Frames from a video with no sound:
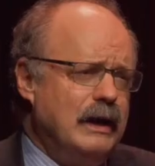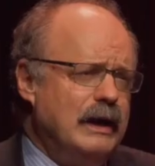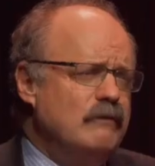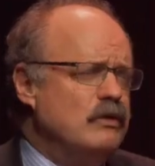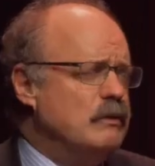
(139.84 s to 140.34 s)

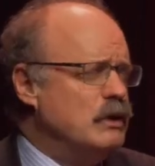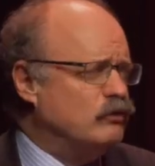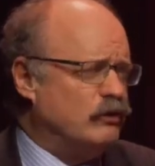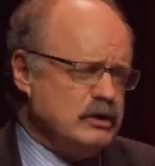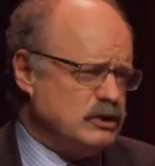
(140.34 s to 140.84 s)
even the
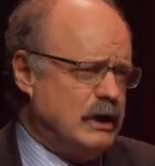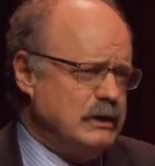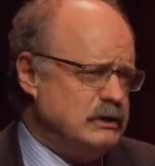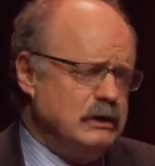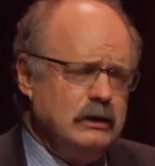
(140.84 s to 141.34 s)
most
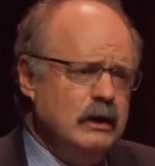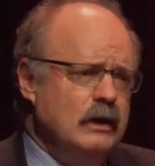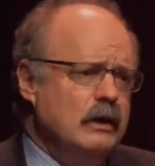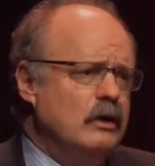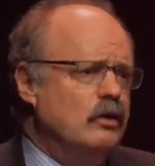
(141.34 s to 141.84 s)
far-sighted
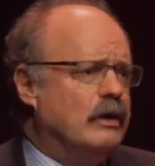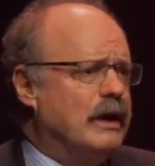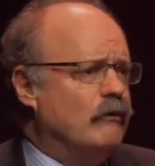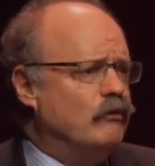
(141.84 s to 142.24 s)
looking